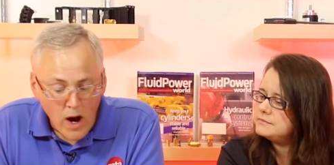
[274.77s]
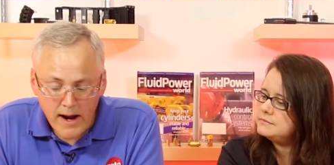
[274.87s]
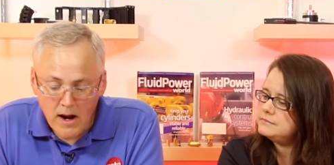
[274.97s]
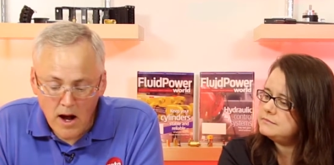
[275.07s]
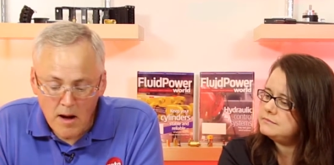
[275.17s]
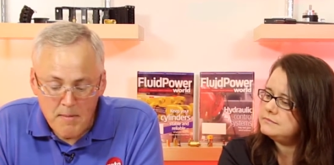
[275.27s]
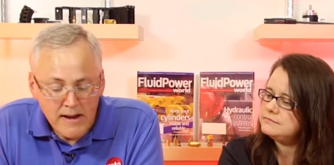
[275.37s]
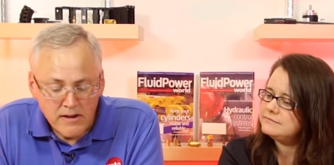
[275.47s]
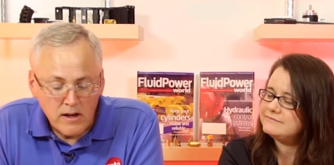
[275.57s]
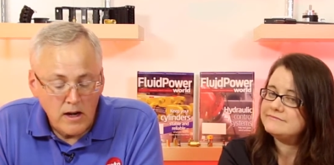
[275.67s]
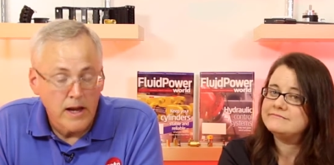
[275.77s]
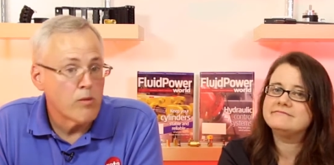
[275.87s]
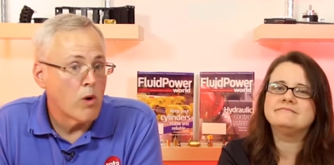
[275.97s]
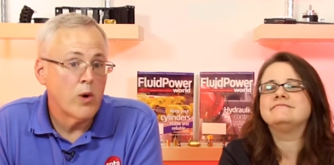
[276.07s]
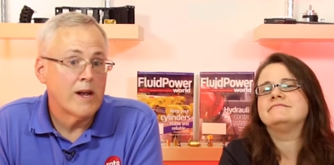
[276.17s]
Speaker 1: Right.
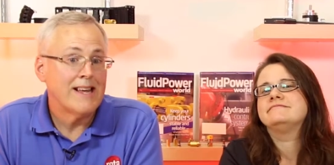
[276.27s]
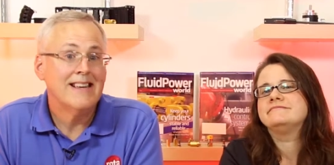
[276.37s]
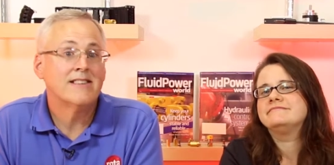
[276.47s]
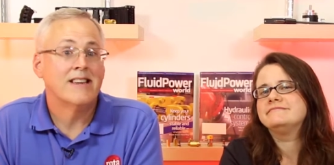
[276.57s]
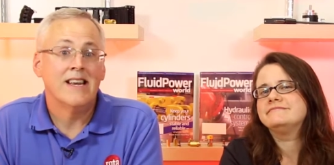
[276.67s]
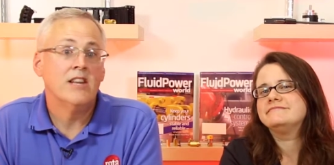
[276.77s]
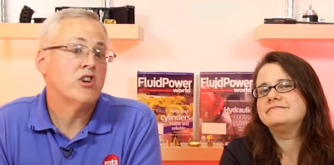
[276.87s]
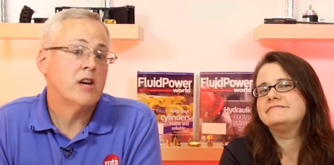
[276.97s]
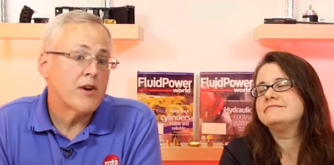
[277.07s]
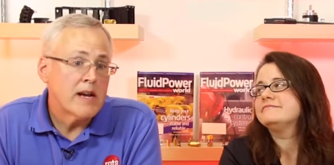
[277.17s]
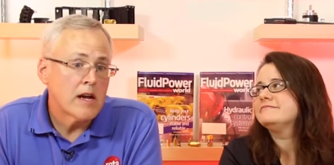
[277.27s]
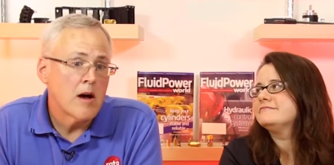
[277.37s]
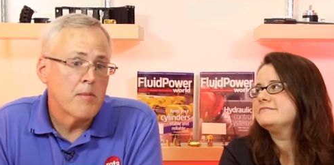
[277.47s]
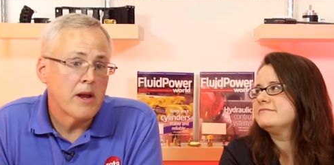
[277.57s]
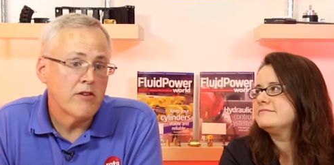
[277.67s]
Basically, Rota is an engineering
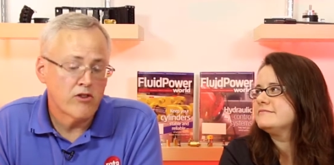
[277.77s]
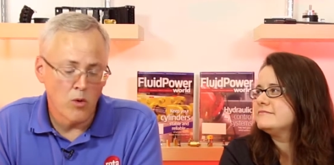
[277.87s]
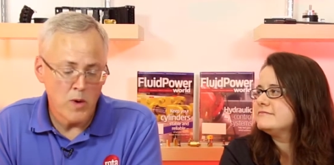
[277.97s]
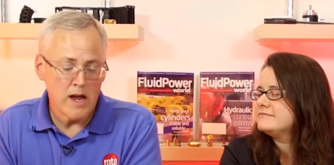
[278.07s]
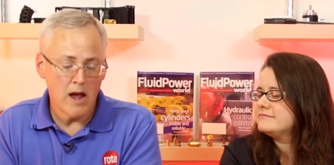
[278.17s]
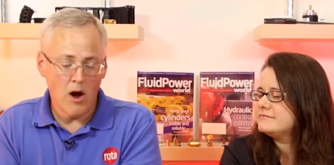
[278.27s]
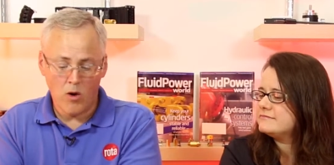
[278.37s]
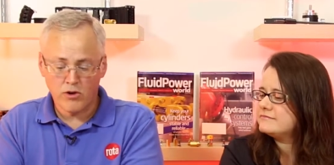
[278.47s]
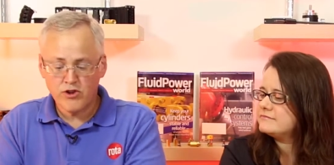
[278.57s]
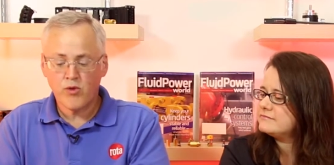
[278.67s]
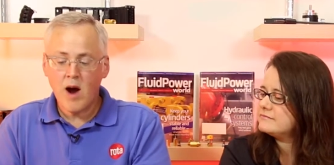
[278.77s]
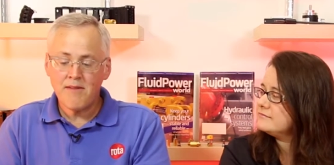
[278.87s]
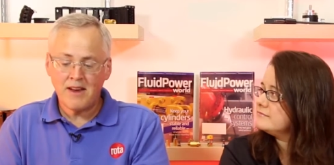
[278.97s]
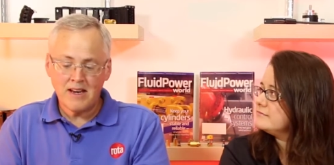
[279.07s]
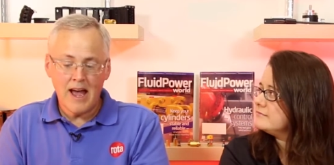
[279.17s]
company, so we are
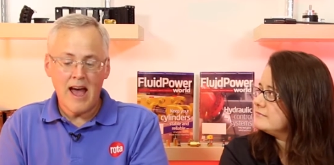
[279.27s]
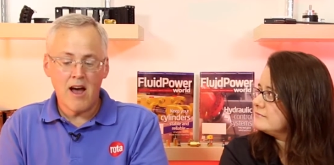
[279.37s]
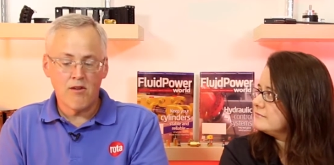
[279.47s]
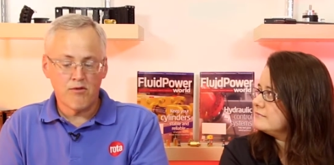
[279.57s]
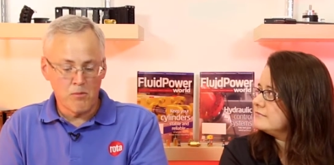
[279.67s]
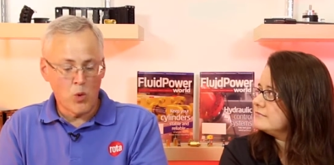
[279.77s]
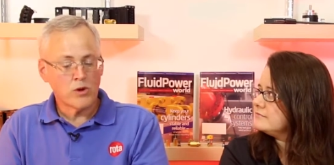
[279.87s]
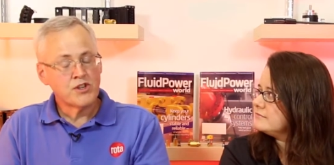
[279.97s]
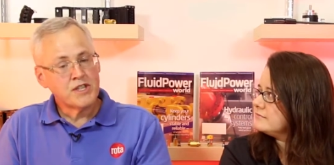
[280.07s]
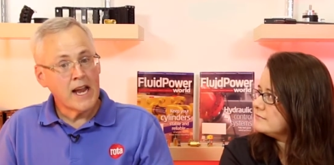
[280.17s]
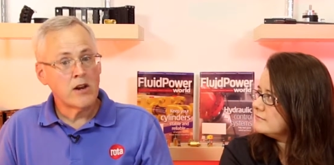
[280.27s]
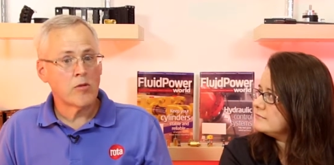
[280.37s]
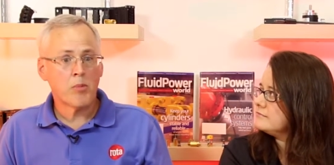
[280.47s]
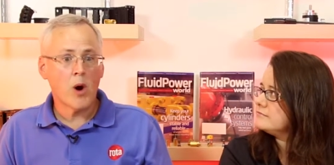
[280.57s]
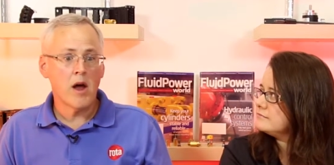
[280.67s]
striving to have more
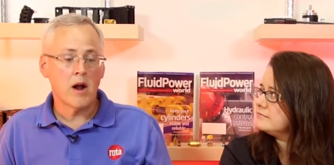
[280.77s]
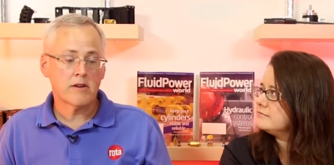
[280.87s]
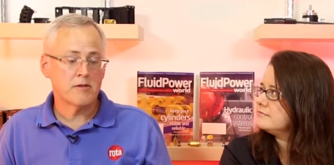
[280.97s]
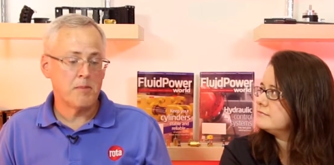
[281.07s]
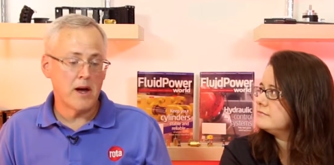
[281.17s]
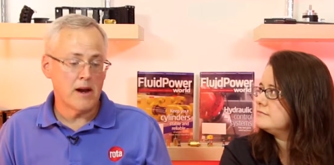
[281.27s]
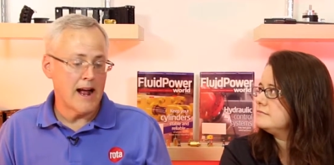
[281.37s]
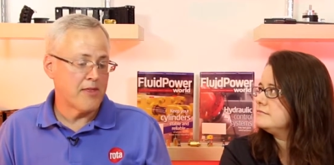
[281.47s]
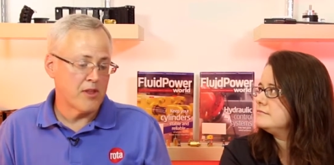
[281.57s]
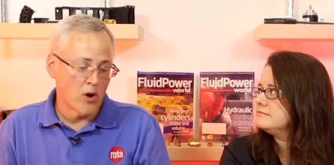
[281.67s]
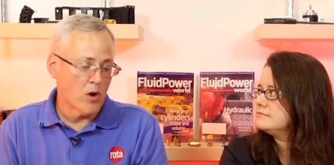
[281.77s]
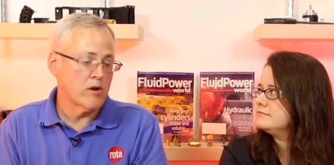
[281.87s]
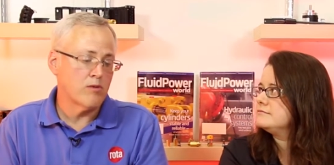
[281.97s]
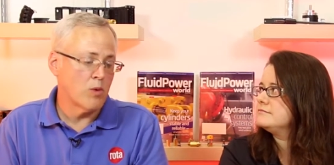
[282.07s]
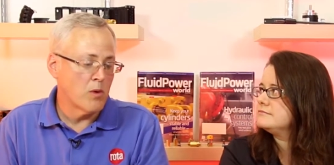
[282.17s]
standard products, but at the
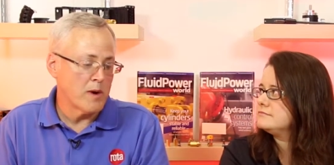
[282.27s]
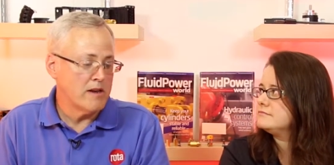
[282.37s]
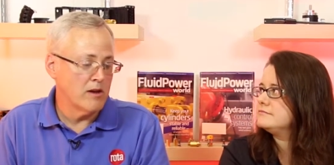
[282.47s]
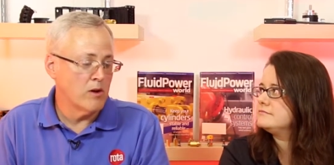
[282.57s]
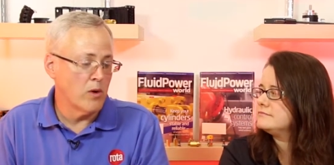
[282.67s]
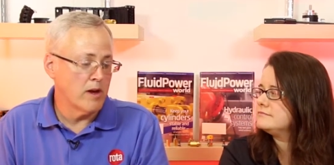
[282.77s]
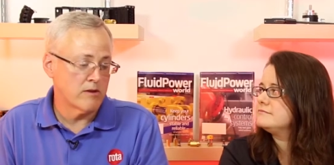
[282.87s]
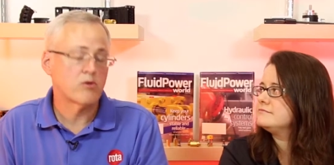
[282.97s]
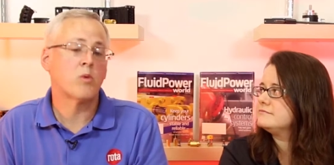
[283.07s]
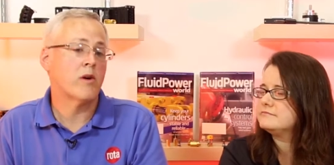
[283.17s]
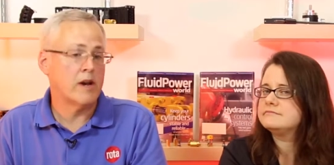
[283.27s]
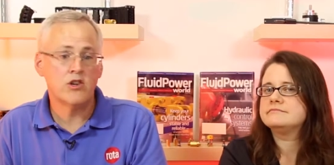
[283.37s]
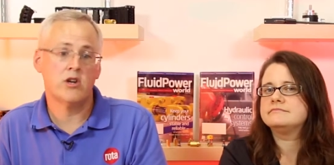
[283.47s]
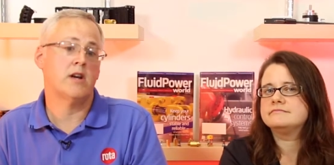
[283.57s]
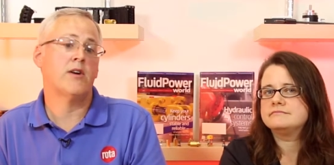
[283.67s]
heart of what we do is we're an
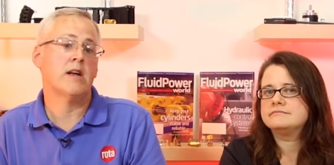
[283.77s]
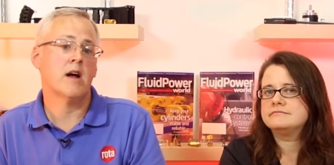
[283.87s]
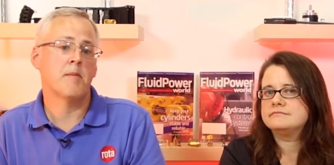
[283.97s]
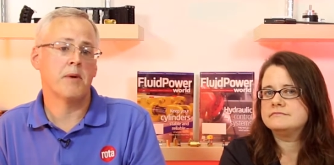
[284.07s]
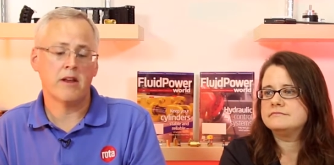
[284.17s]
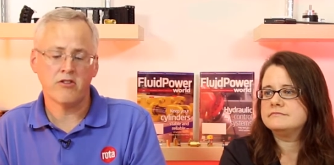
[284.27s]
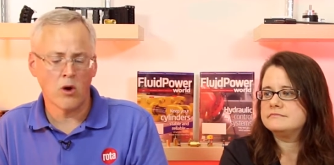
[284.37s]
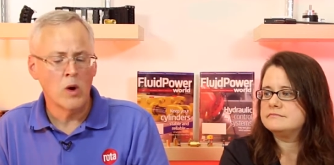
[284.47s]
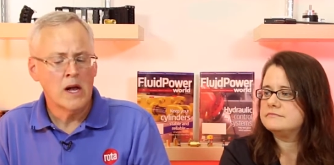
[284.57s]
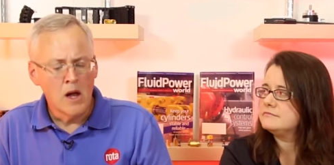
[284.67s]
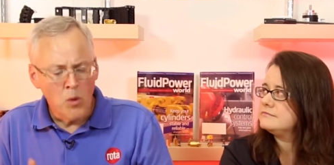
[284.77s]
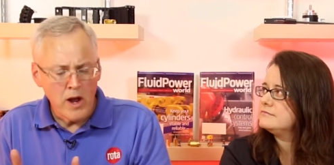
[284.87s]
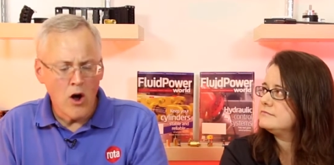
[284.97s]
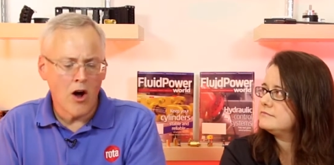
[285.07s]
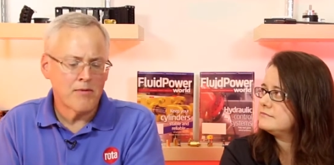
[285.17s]
engineering company. So
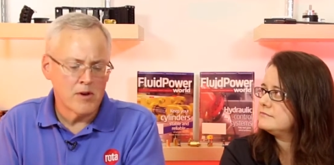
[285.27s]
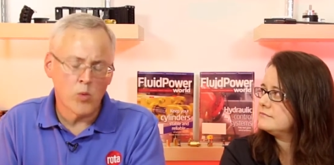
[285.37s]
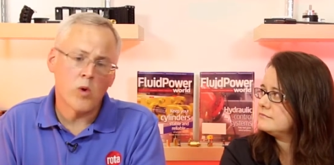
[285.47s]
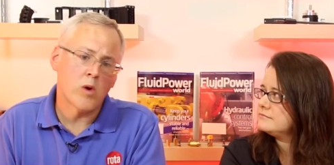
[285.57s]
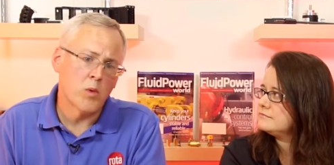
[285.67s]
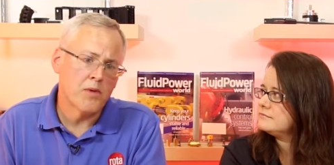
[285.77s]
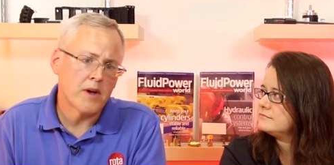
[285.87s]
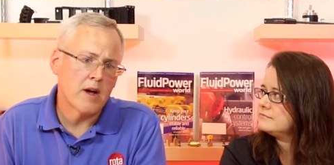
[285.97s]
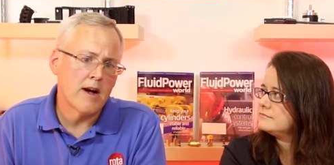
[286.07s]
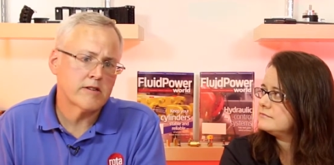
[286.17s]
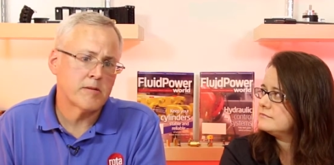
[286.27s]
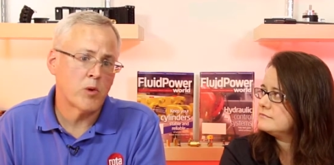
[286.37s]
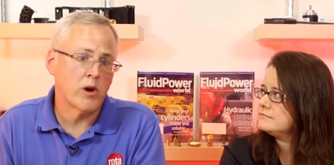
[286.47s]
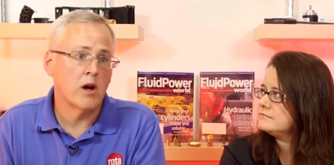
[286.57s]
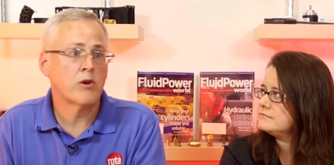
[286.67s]
we often work with a
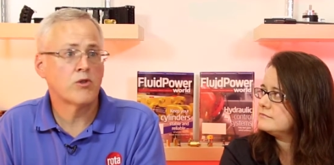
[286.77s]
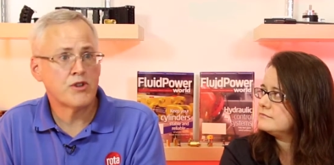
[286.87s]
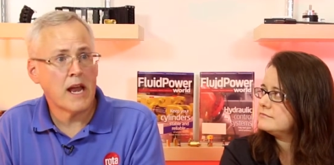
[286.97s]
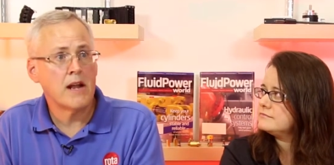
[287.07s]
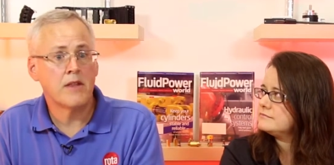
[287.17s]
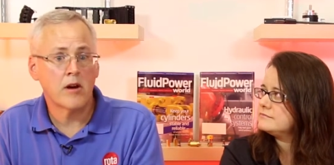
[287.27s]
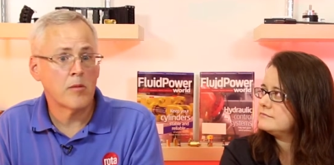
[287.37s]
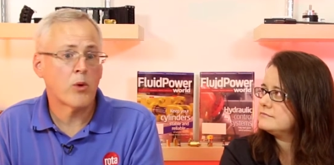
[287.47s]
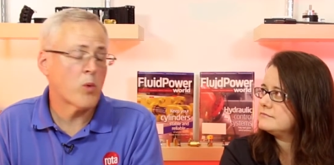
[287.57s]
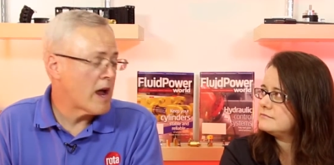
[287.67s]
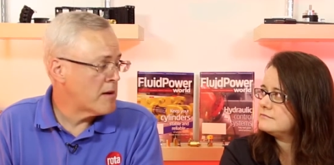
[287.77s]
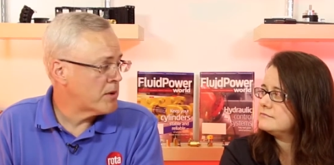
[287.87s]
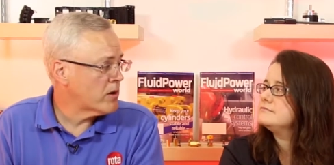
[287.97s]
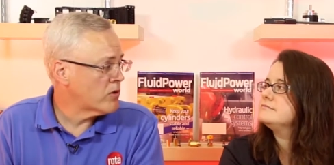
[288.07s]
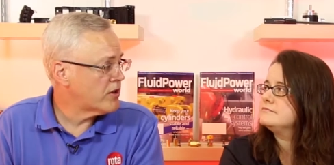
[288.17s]
customer to understand their
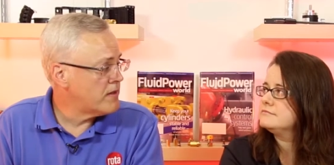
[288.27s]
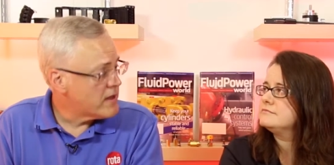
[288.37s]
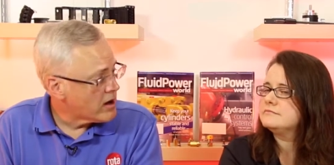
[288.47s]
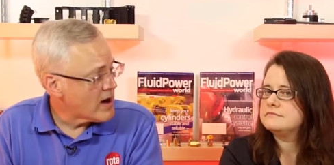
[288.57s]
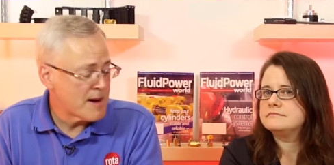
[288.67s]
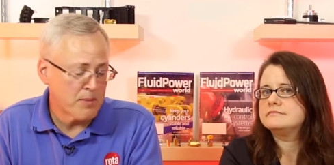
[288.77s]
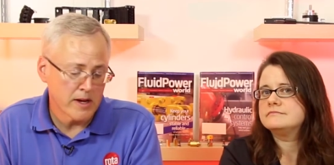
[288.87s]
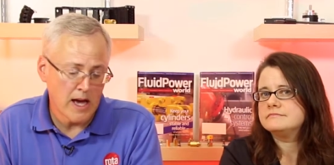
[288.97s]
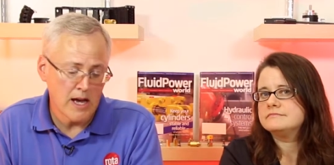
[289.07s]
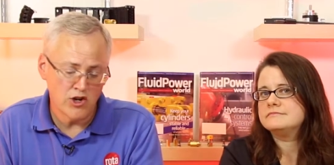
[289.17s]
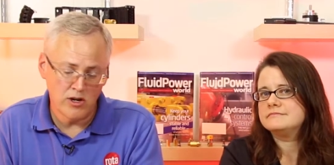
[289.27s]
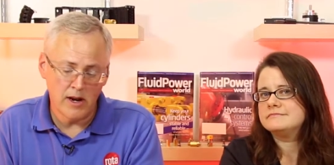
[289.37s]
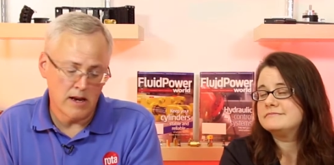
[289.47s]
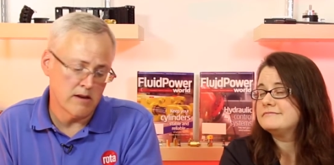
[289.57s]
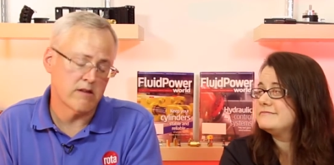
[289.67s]
parameters and their application and